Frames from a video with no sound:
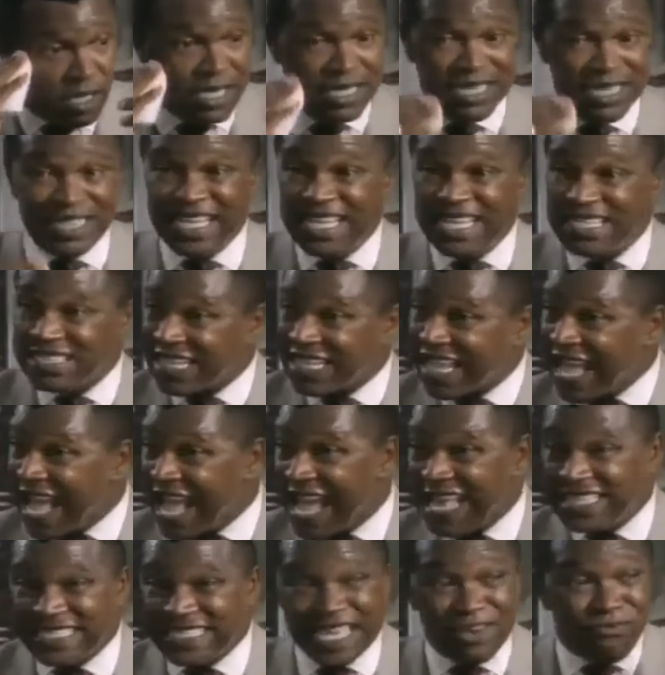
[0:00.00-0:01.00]
This guy's
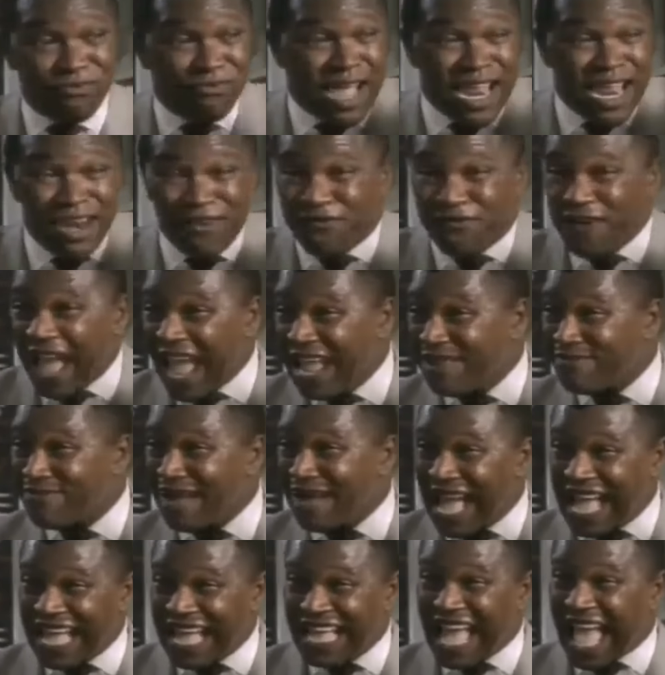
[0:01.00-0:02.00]
getting ready to fight my
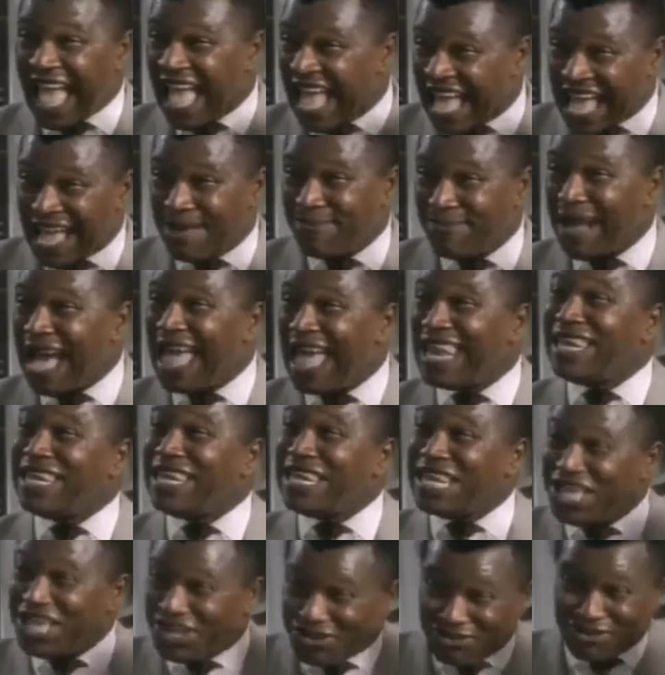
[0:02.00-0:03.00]
guy, my
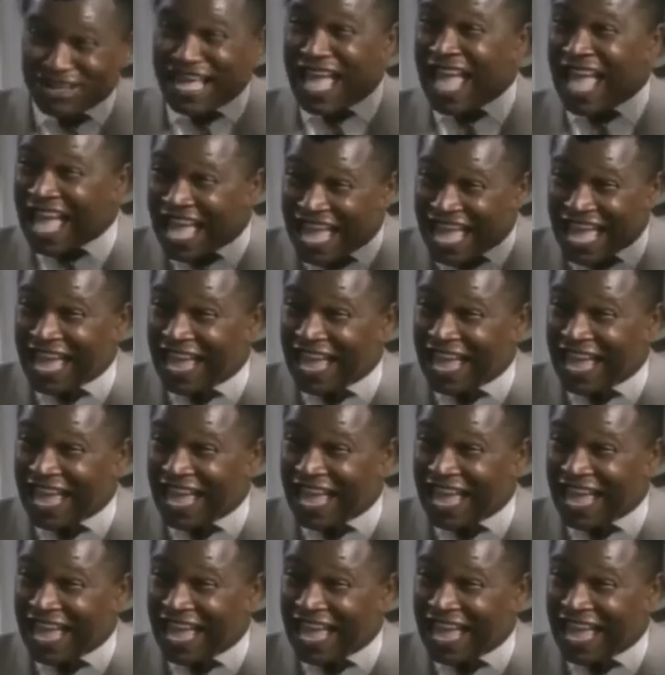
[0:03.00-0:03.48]
little guy.